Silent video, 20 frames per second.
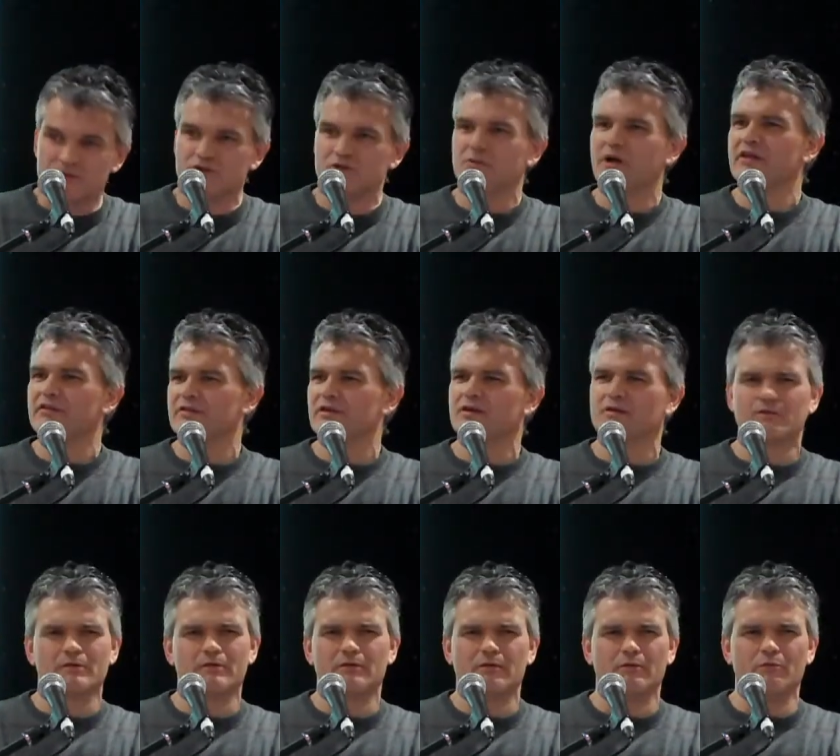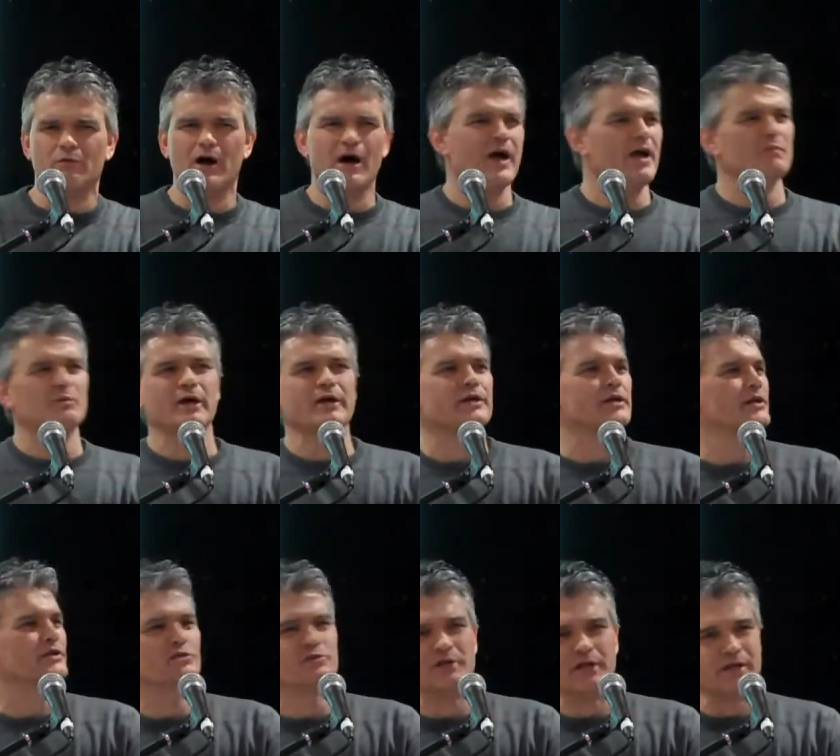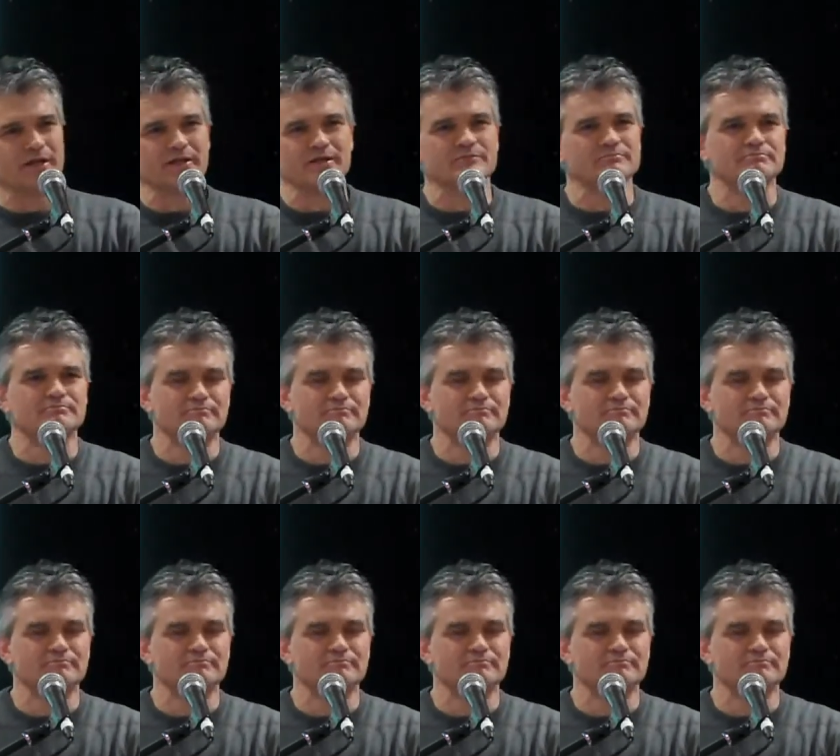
you may think, why am I here today?